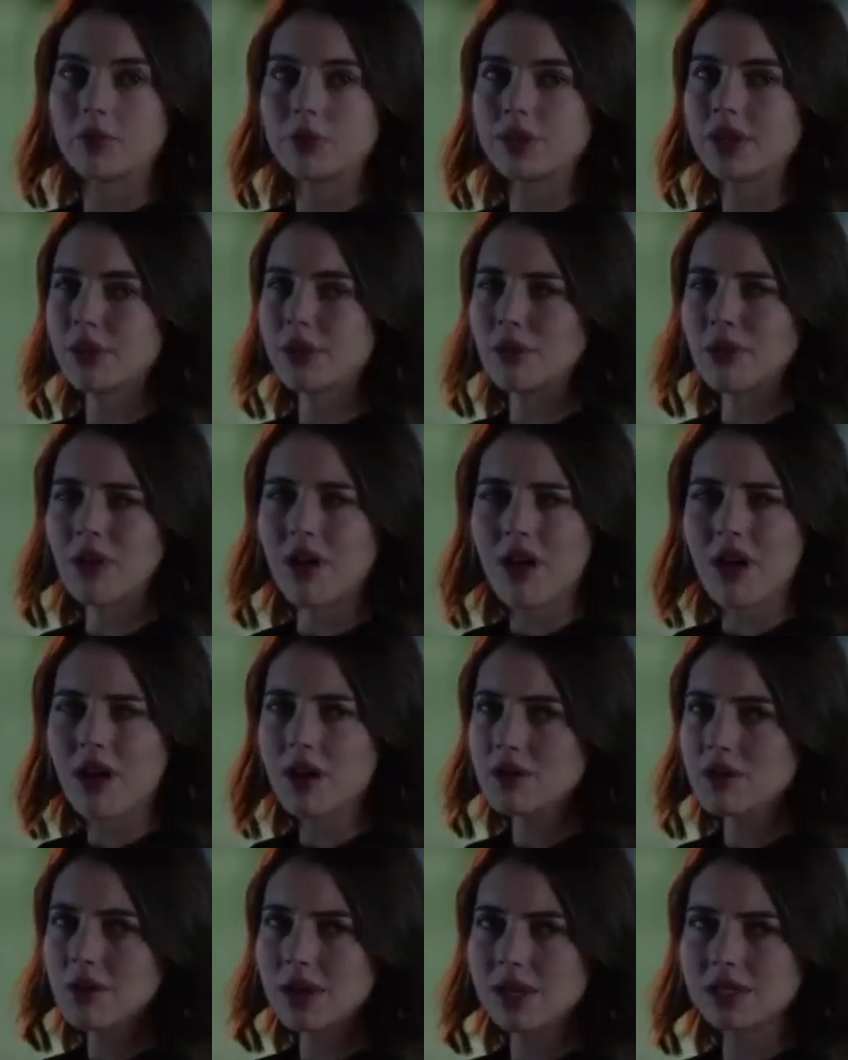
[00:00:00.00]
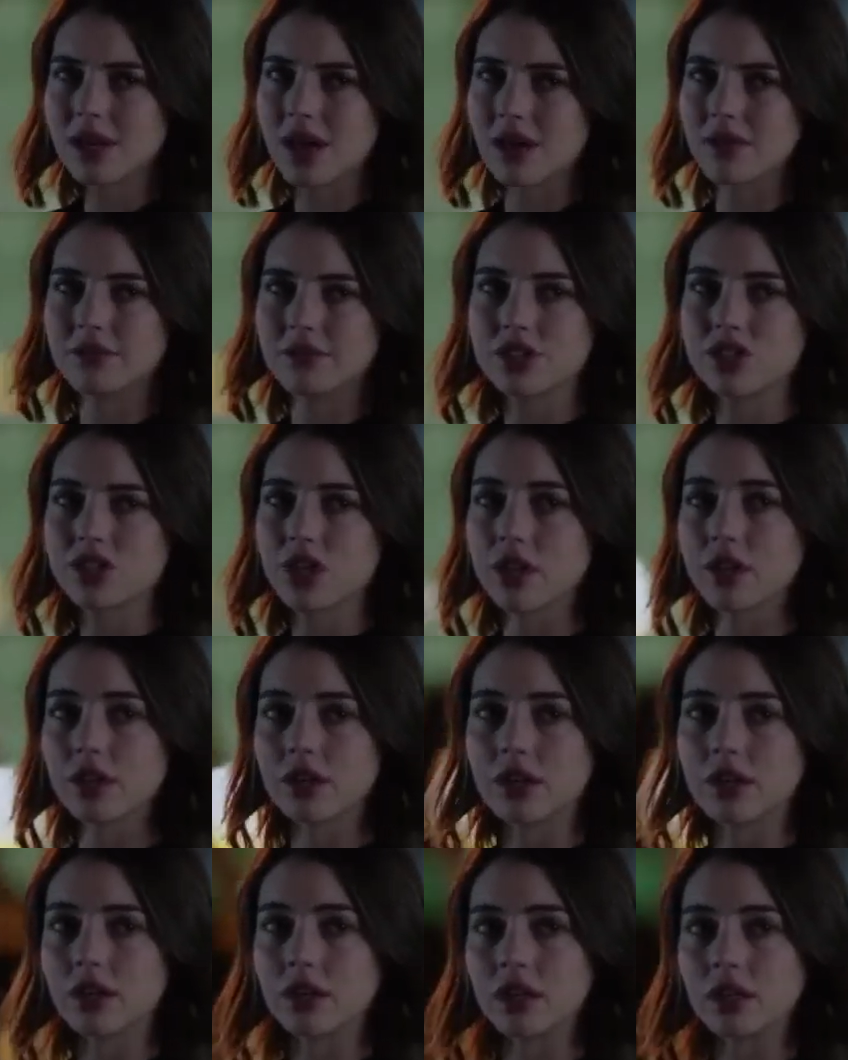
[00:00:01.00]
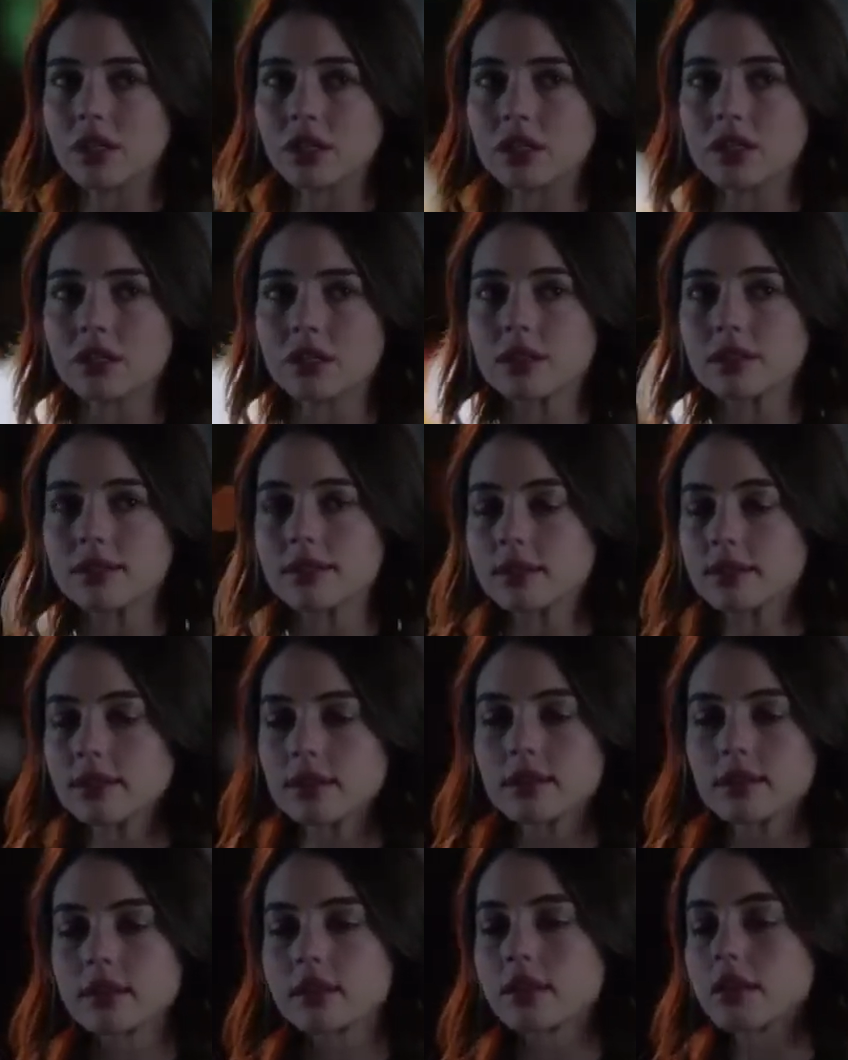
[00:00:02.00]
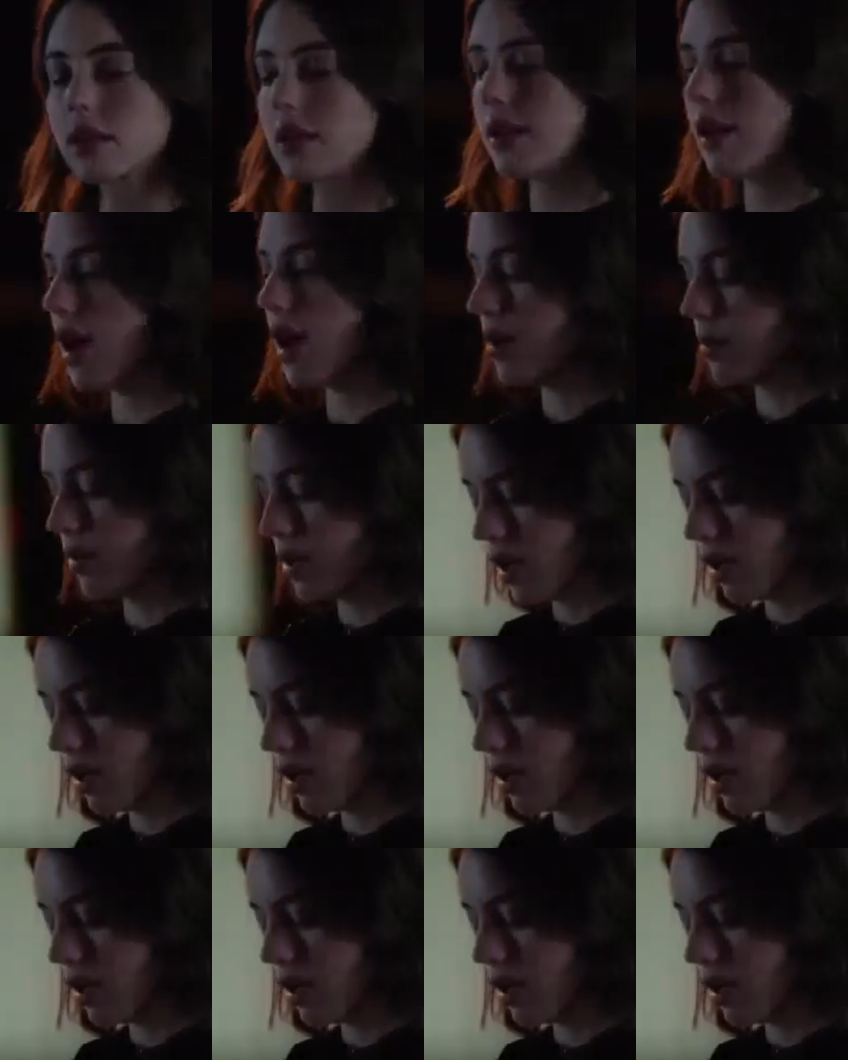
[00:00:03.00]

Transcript: but they will always have each other, and I'm all